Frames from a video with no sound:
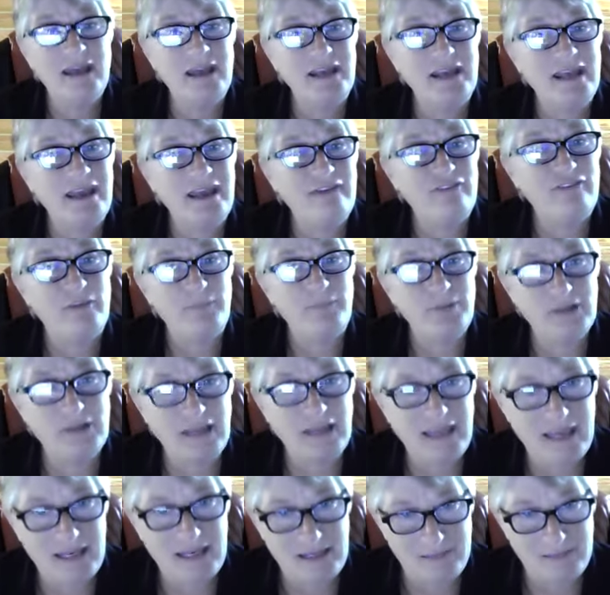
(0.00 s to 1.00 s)
and have a
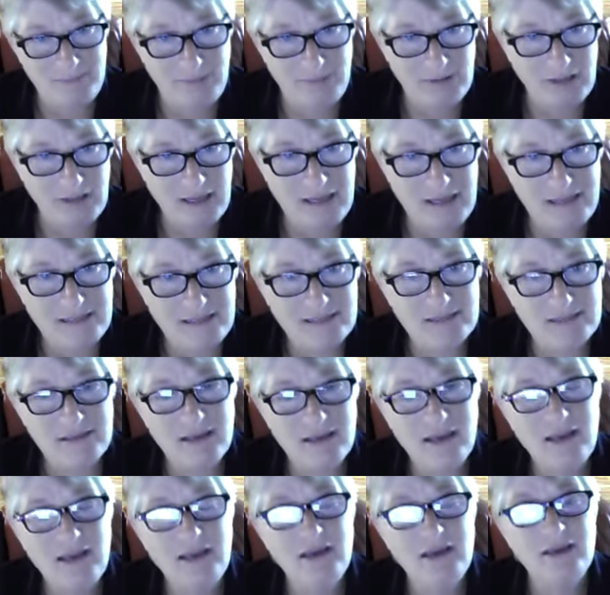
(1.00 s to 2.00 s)
plan in place
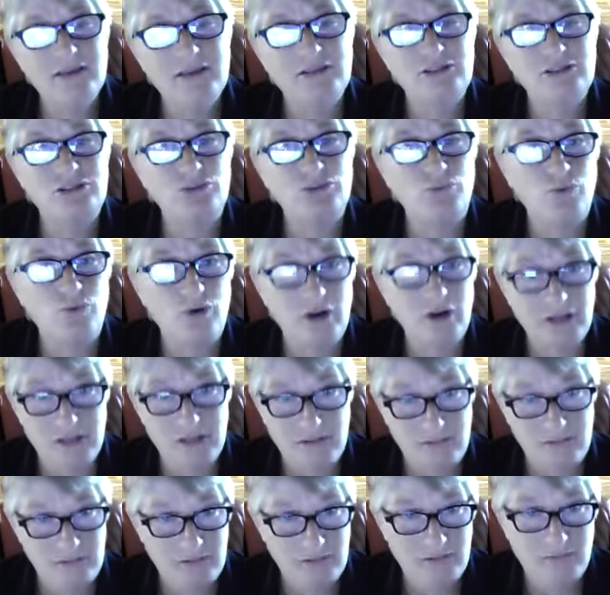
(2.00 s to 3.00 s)
to
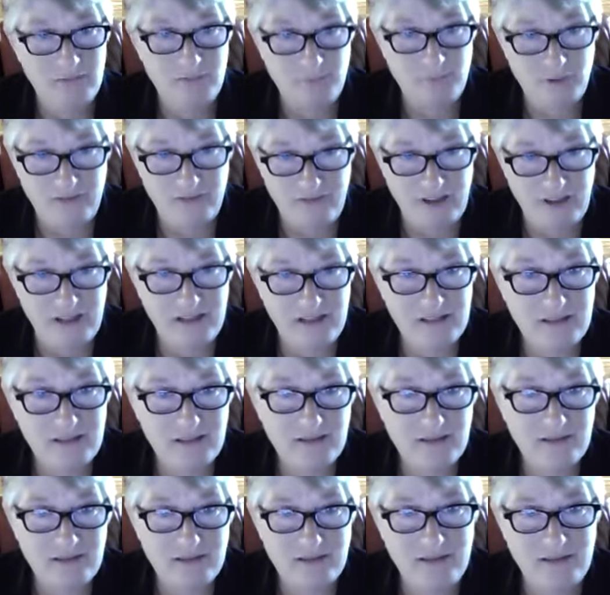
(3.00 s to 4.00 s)
one, prevent
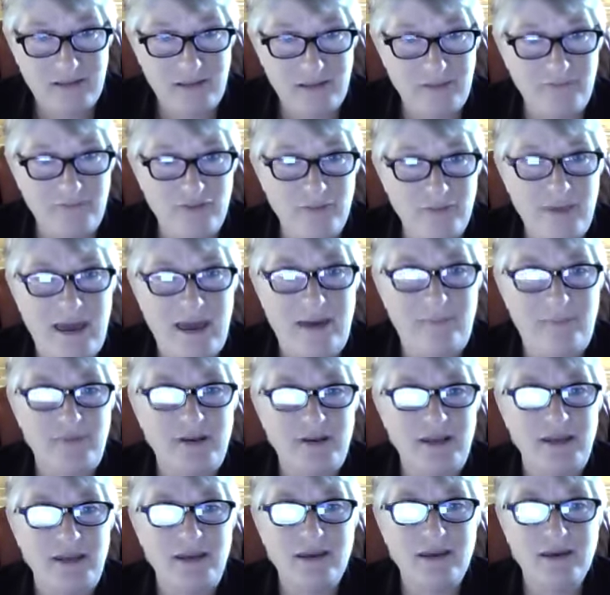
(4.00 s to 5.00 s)
them from
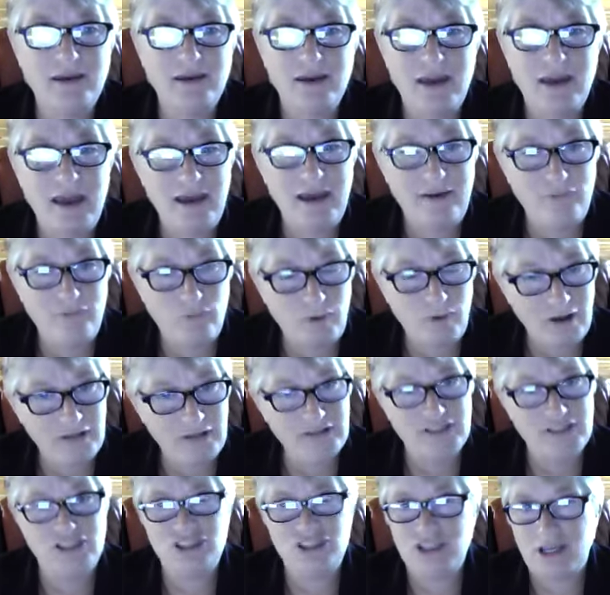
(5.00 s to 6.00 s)
happening, have
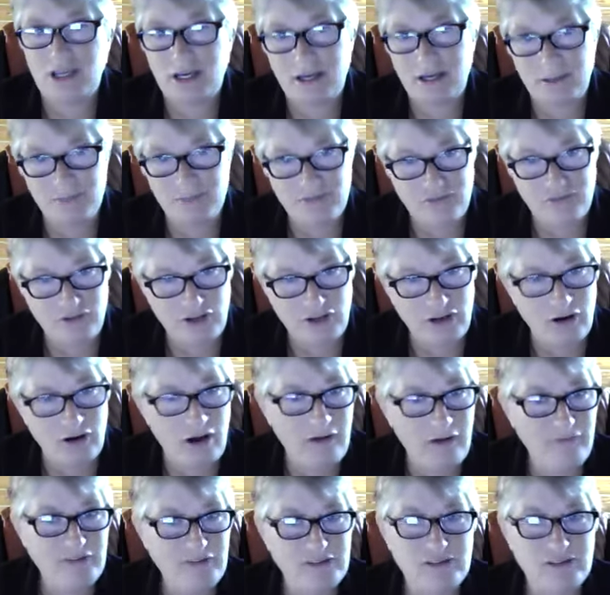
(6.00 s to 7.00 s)
wellness checkups for your
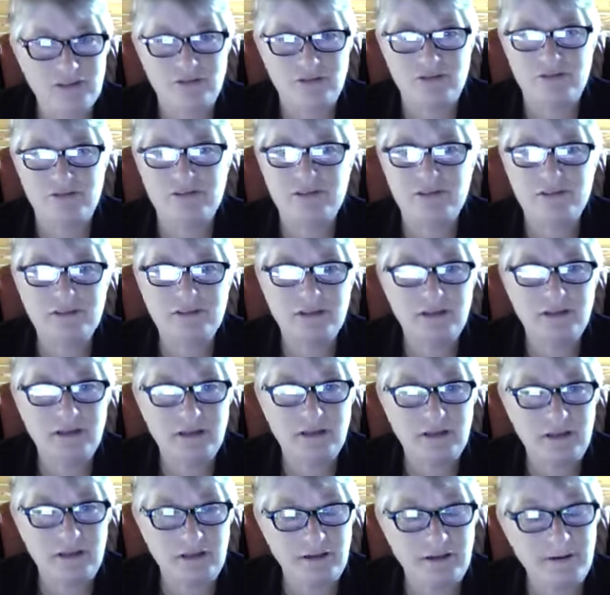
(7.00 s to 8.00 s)
officers,
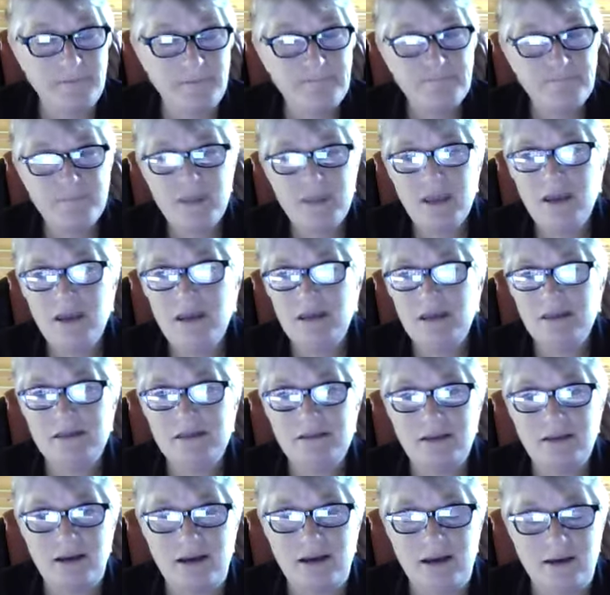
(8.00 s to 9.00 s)
you know,
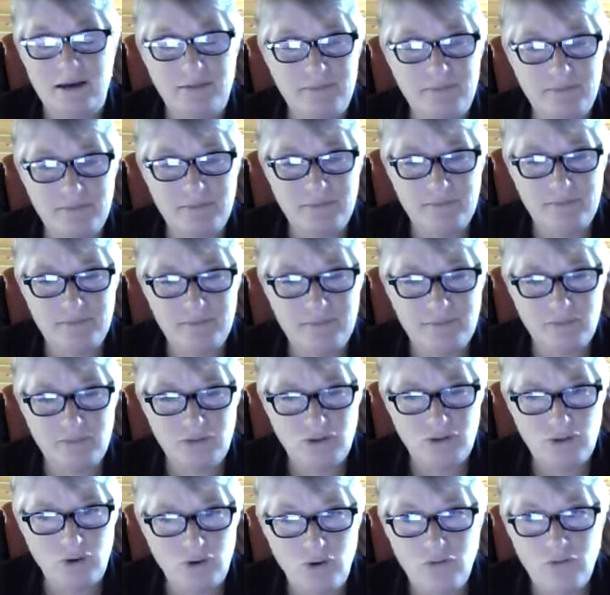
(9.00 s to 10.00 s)
um,
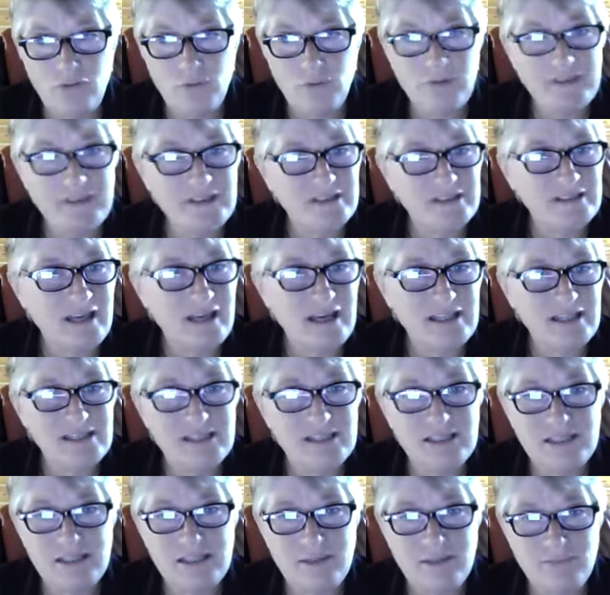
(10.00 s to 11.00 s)
go over what the
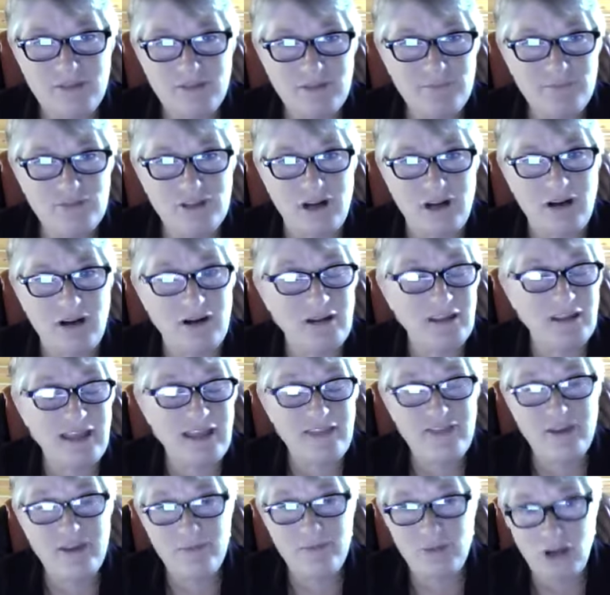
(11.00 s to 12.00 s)
signs and symptoms are,
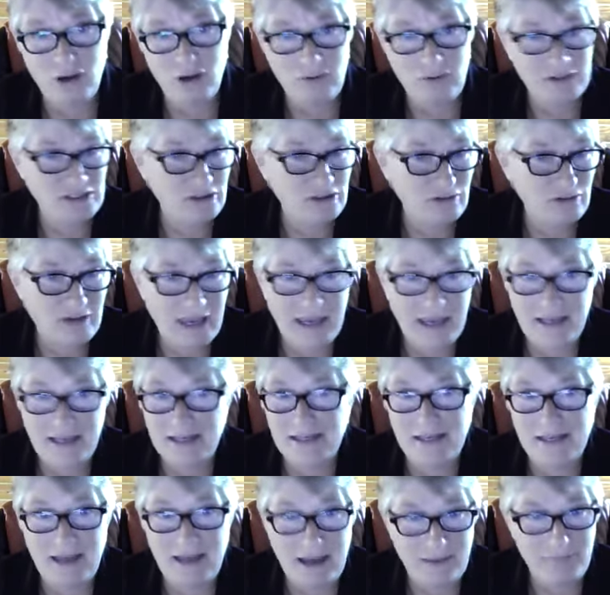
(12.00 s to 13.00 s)
let them know it's okay
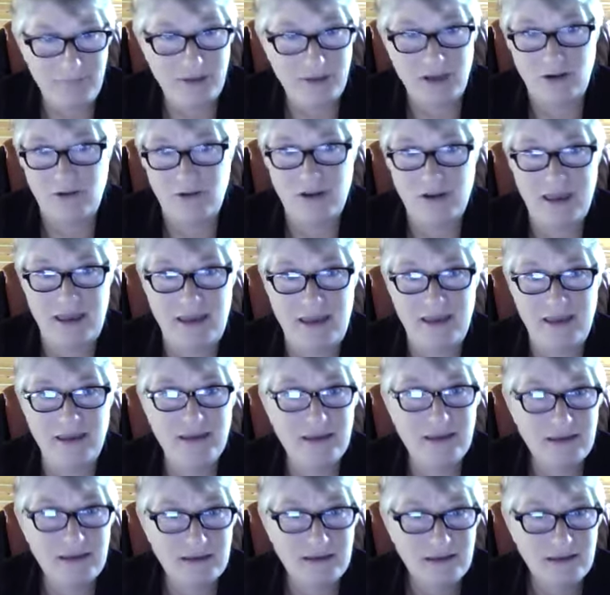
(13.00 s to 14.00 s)
to not be okay
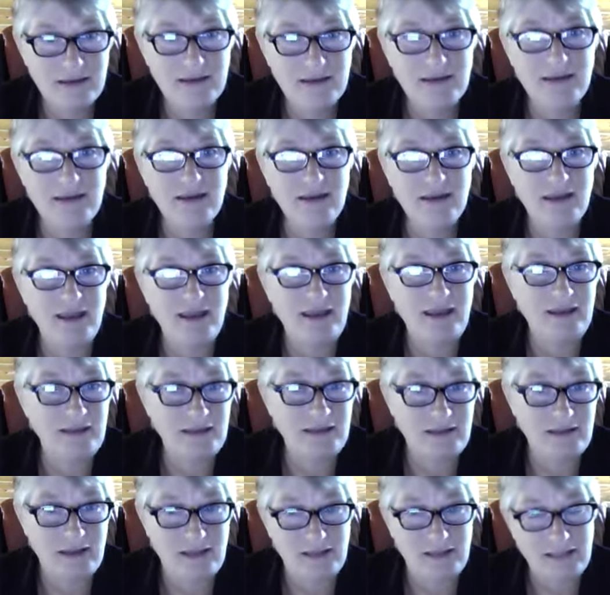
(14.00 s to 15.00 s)

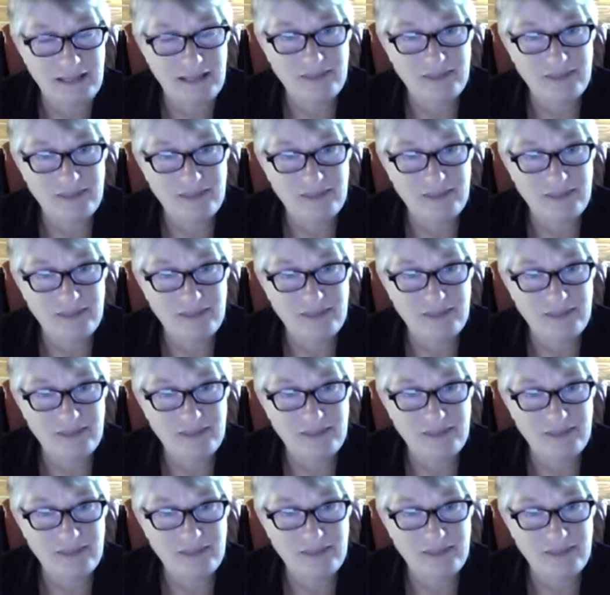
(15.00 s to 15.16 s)
and, and